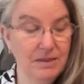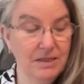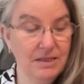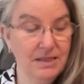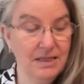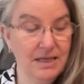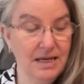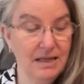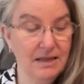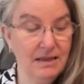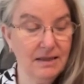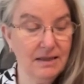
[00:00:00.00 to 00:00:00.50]
to
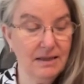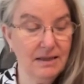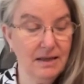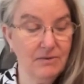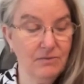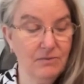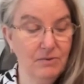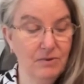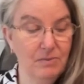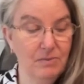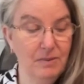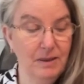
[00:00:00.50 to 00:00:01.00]
death
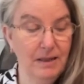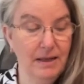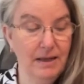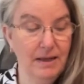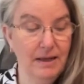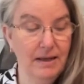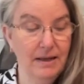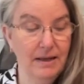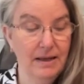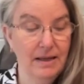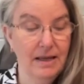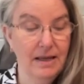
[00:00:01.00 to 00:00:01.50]
at
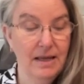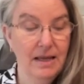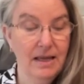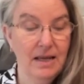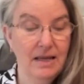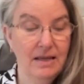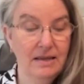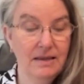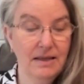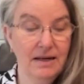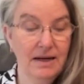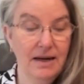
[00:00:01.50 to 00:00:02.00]
Riblah
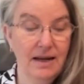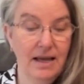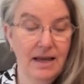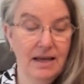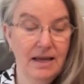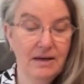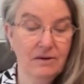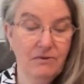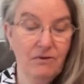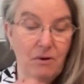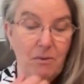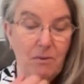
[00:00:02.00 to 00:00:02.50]
in the
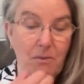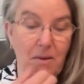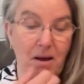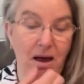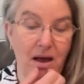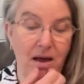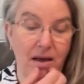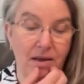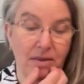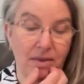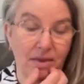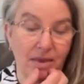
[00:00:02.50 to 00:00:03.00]
land of
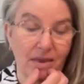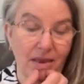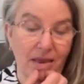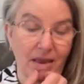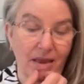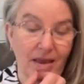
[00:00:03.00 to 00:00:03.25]
Hamath.